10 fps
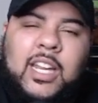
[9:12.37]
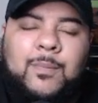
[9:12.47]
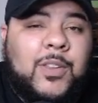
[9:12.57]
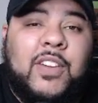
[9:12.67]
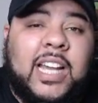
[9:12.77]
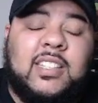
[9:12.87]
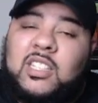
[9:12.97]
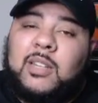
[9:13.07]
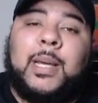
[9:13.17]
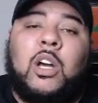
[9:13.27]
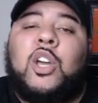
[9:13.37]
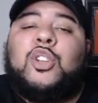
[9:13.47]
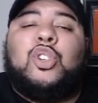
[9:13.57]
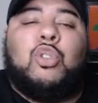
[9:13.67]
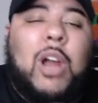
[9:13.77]
the vaccine somehow
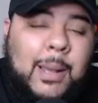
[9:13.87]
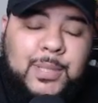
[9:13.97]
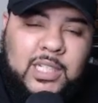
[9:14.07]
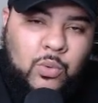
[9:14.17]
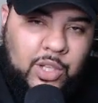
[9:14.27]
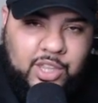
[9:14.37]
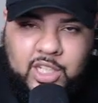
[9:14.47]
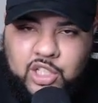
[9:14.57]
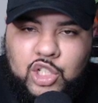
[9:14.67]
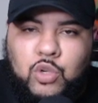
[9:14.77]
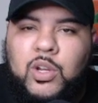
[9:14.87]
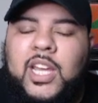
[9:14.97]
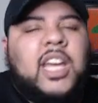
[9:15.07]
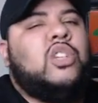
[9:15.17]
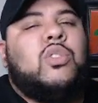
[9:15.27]
traps it within you
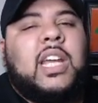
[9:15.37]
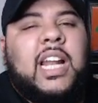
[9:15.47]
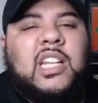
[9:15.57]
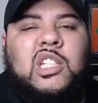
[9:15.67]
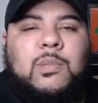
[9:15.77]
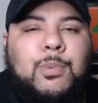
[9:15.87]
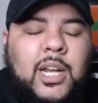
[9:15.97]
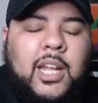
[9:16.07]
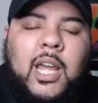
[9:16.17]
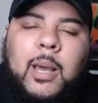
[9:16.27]
and you cannot spread it.